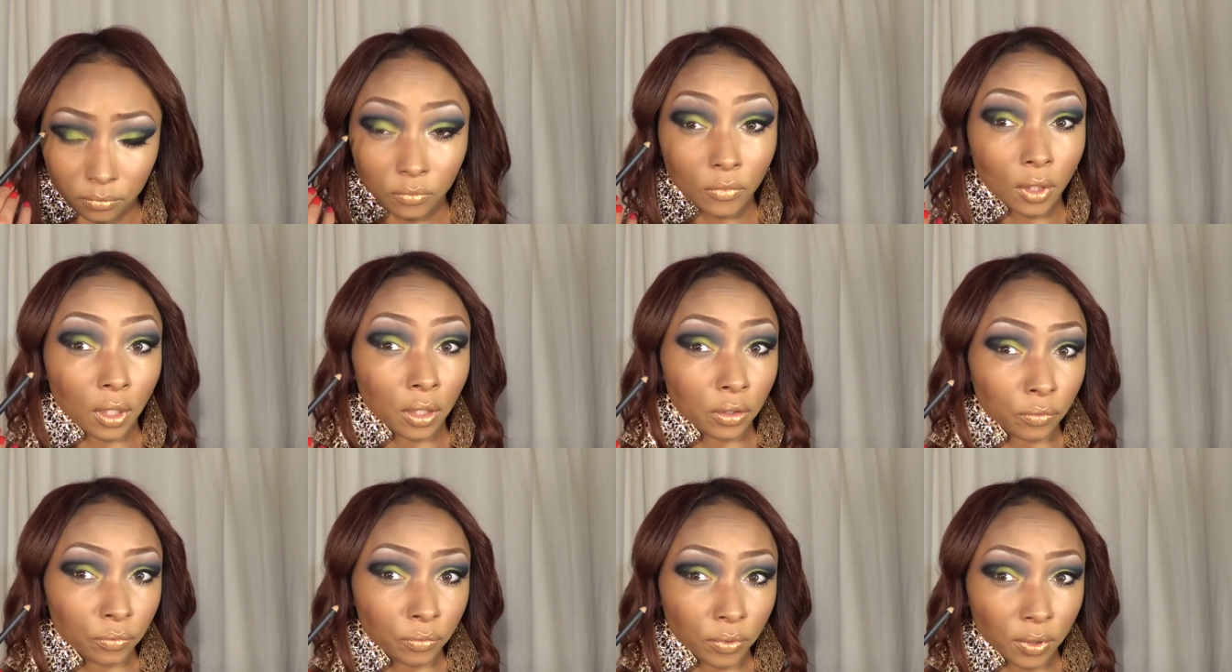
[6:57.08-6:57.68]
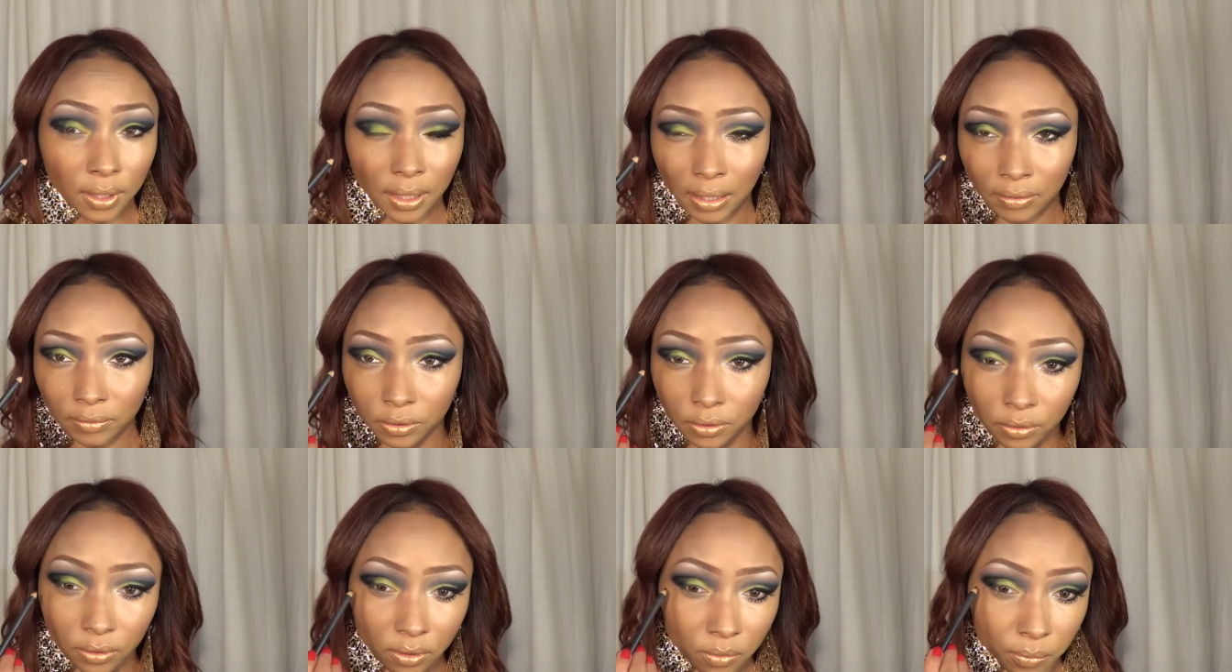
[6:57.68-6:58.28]
And you really have to
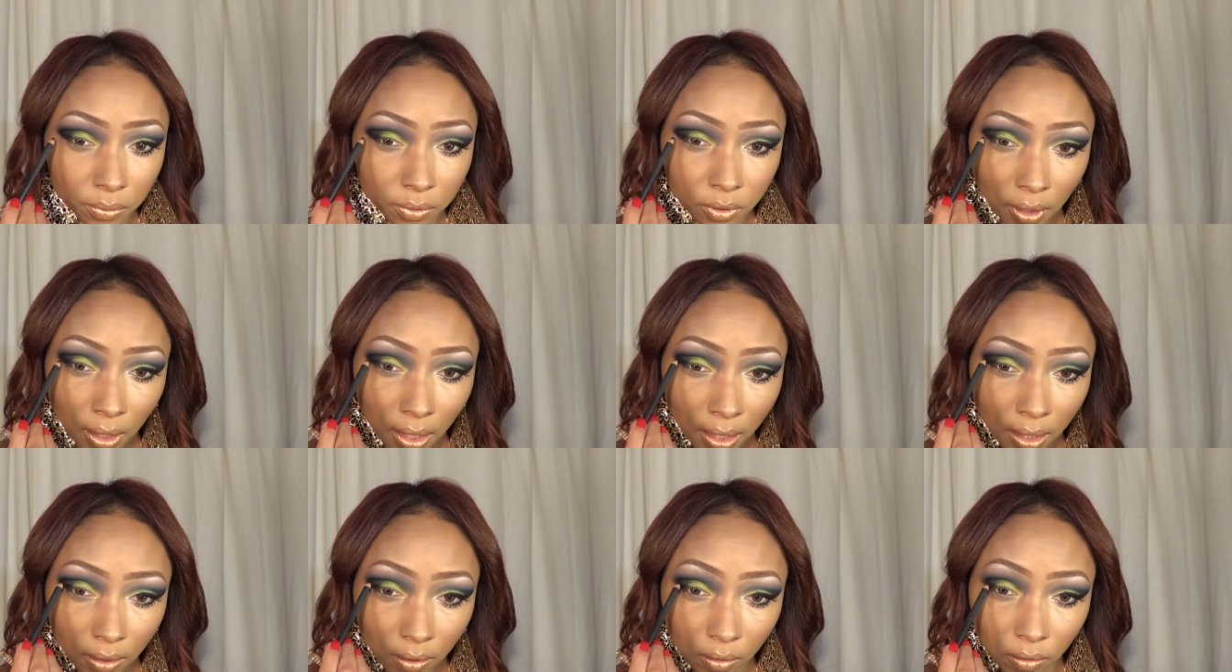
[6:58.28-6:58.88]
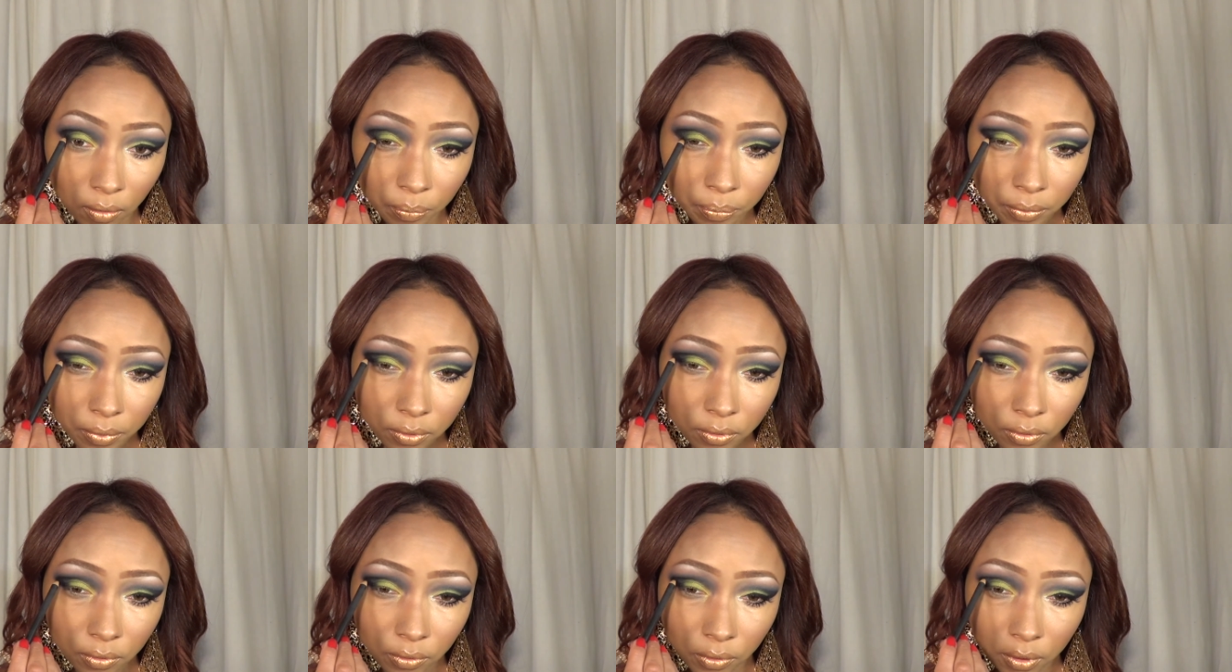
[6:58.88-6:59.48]
do this with your eye open
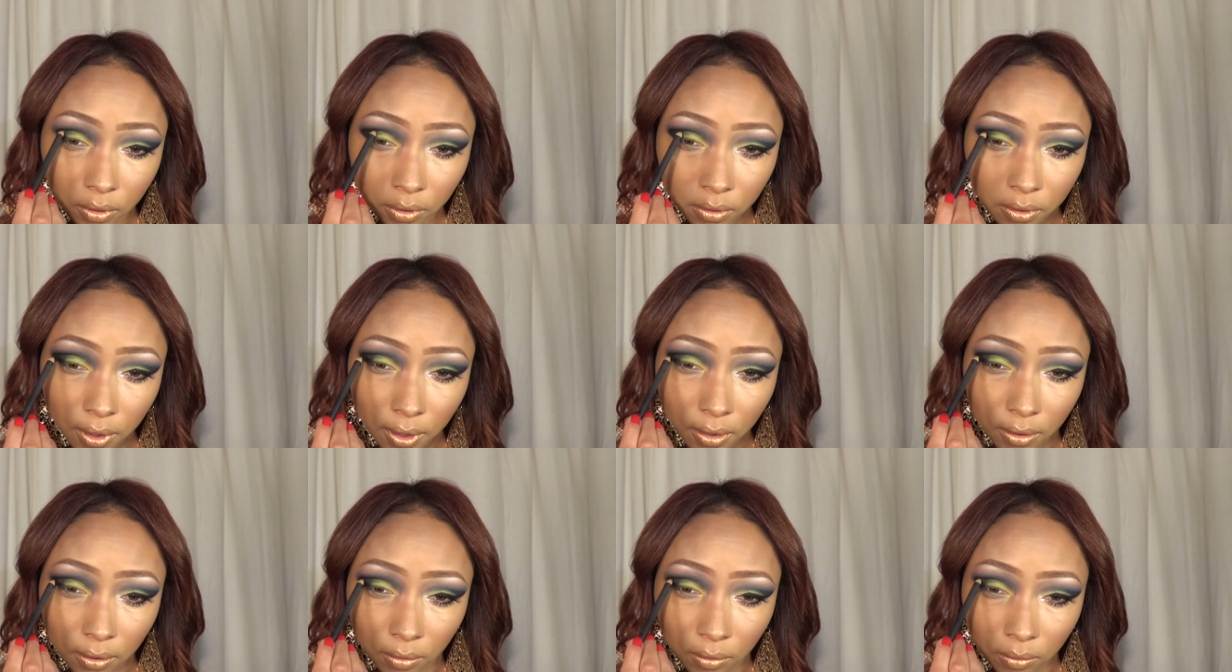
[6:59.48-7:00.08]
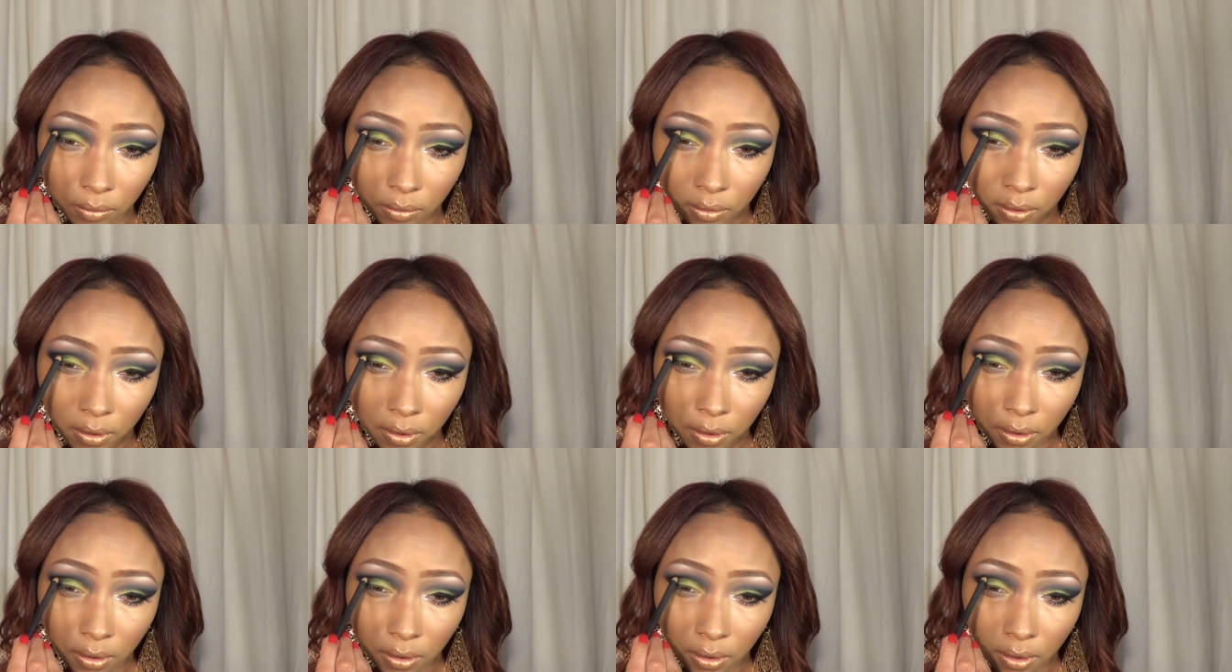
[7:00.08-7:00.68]
so you can tell
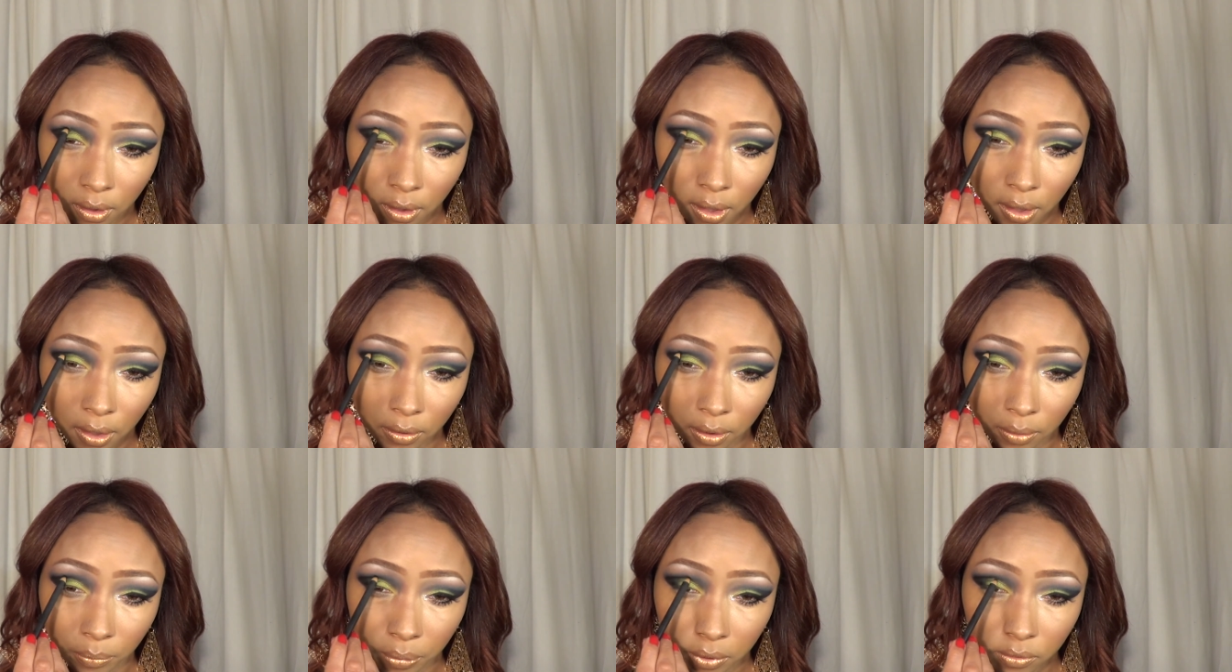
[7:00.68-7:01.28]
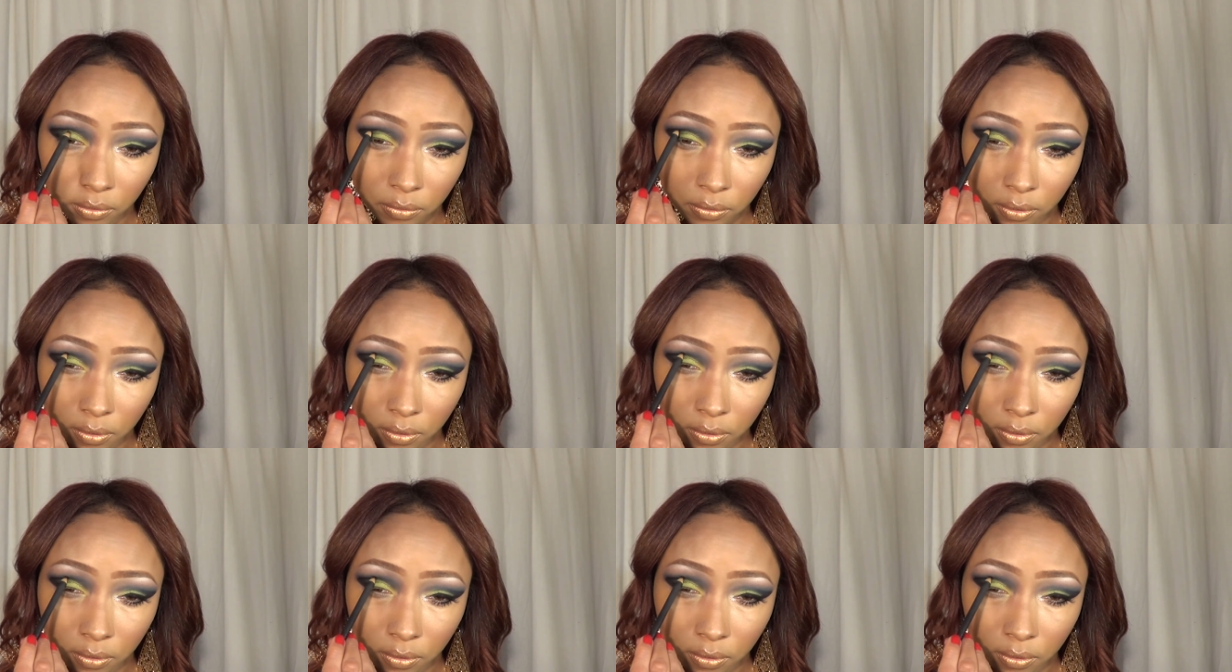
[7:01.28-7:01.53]
how that pencil is